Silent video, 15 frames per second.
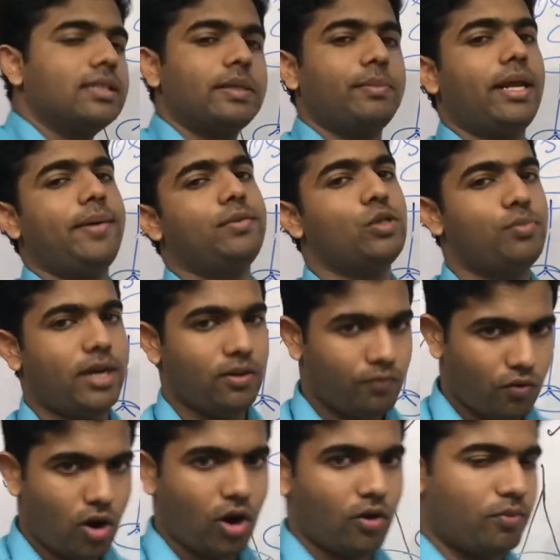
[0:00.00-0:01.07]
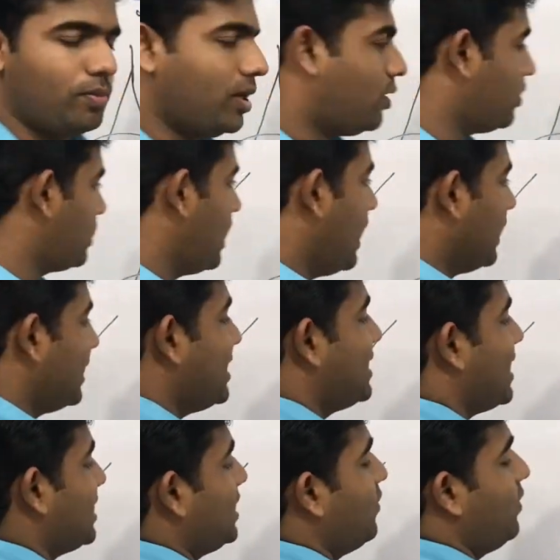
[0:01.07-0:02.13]
sometimes you might fall off because this
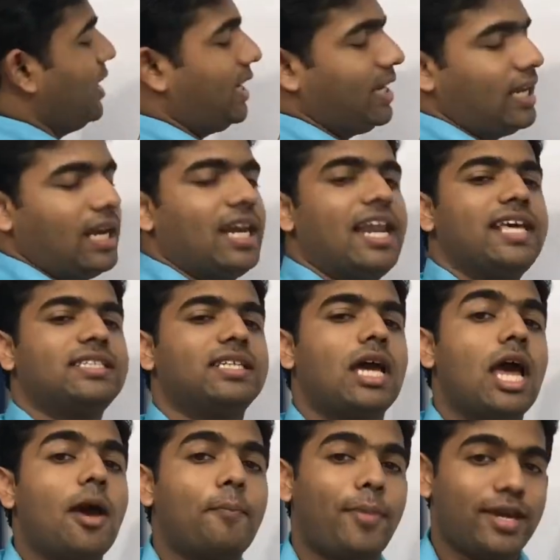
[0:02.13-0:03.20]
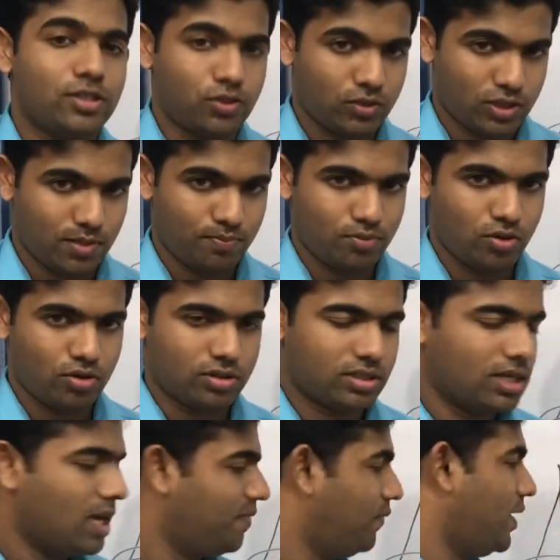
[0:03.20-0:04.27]
has a very less base of support
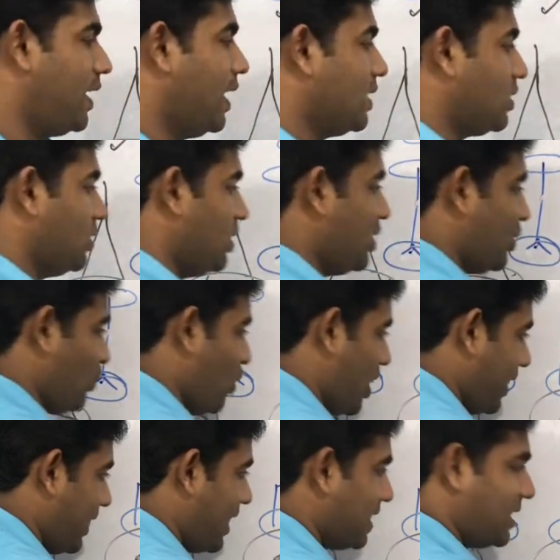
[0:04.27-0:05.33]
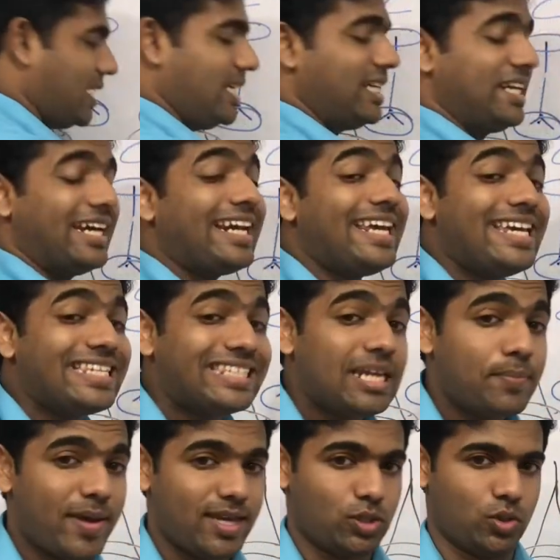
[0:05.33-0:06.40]
whereas this one has an increased
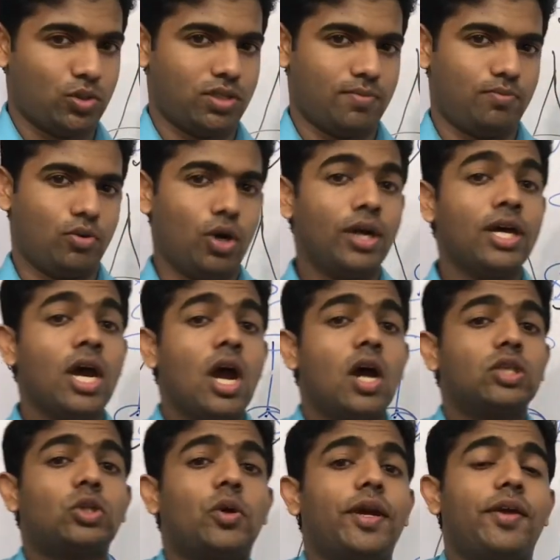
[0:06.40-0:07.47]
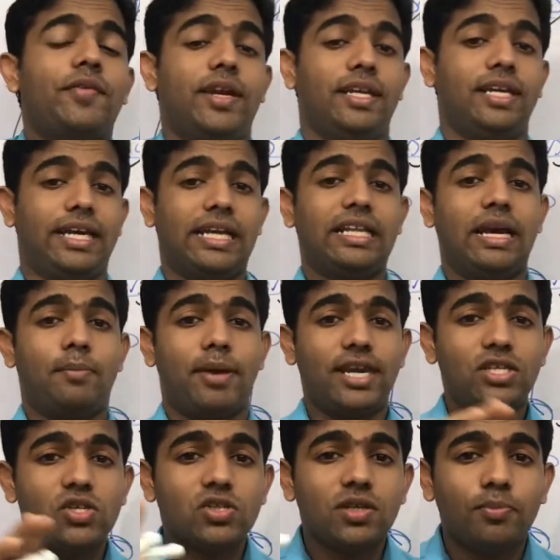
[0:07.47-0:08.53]
base of support so when the
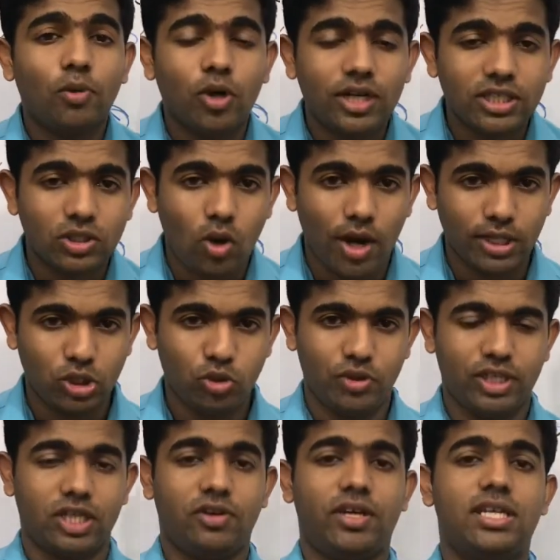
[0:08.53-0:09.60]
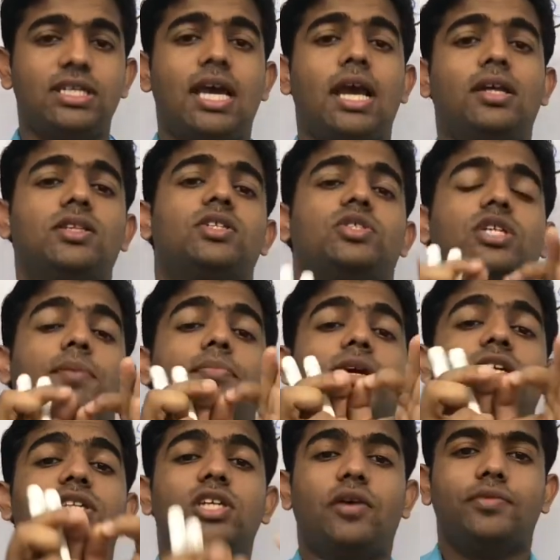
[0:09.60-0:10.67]
base of support is going to increase the
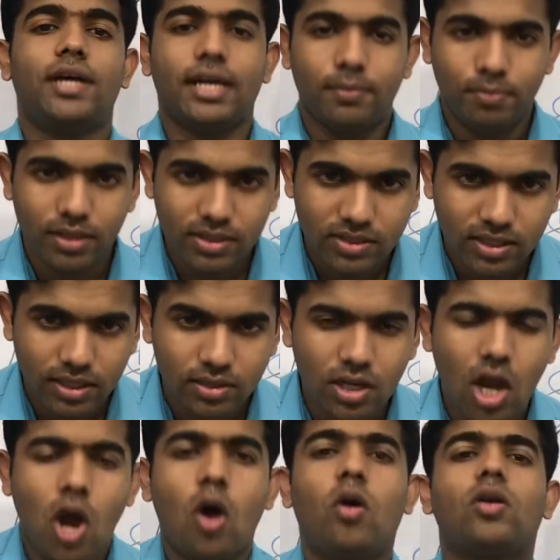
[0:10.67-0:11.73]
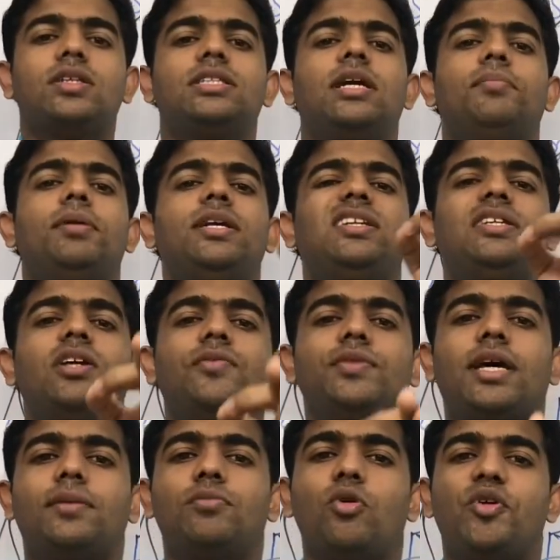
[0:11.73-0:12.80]
stability of that person or stability of
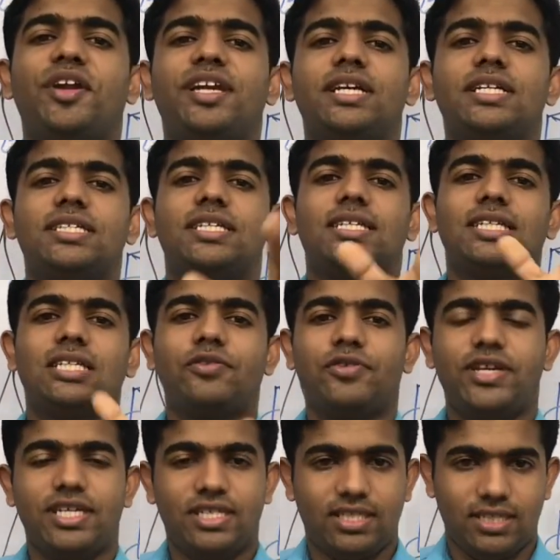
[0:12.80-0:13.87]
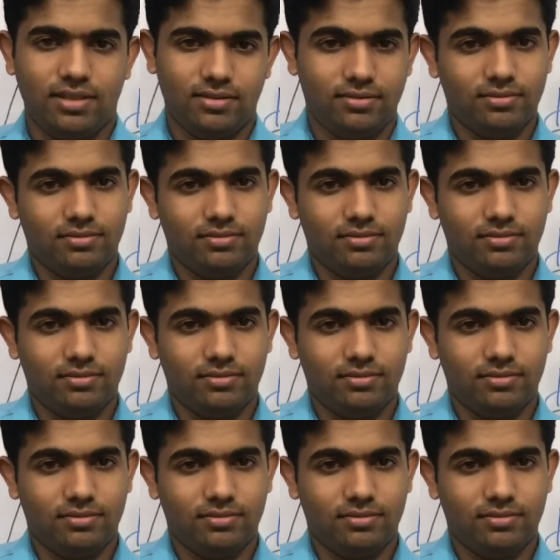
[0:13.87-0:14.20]
that body is increasing